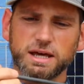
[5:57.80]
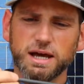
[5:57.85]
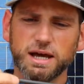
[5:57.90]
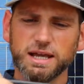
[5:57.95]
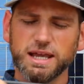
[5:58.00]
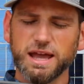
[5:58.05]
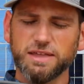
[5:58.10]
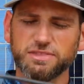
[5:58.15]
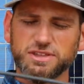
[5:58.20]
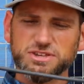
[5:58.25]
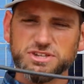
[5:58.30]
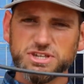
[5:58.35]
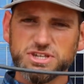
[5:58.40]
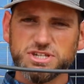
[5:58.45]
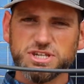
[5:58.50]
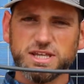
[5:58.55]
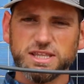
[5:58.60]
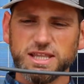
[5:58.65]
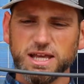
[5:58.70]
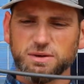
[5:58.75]
Again, this
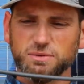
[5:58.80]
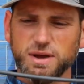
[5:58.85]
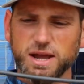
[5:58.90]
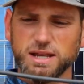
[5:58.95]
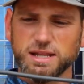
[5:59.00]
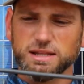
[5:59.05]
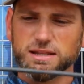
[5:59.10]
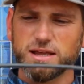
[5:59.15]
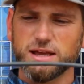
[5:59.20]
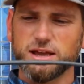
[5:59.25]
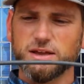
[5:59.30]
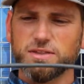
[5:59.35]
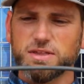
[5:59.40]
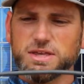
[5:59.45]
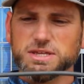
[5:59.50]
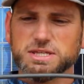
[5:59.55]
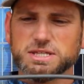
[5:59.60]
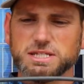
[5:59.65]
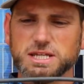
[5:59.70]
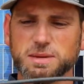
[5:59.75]
is sunlight rated.
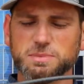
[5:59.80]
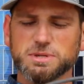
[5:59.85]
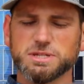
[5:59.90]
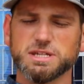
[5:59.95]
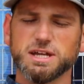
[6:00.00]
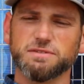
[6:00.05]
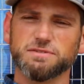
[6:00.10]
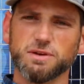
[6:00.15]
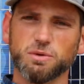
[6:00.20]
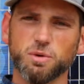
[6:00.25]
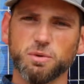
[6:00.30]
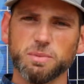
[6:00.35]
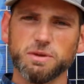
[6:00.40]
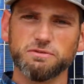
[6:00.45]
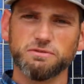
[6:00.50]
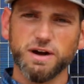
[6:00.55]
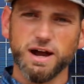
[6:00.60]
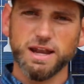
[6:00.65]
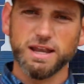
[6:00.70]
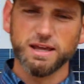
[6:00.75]
This is the type of stuff that we'll
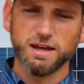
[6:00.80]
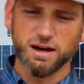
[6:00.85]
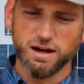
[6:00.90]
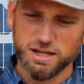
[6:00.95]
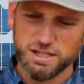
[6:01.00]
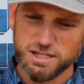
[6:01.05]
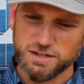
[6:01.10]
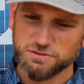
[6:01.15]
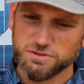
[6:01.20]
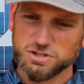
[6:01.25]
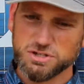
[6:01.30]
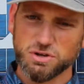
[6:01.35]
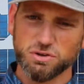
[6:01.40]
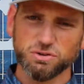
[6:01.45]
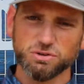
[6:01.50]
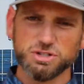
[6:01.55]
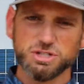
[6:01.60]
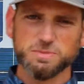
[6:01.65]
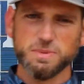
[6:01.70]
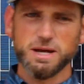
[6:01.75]
be finding on different
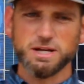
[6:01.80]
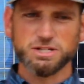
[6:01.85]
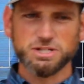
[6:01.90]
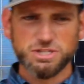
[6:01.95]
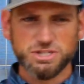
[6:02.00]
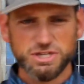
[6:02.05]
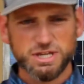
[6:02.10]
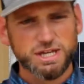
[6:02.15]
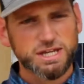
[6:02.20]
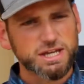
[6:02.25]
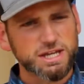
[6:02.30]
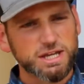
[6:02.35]
solar inspections.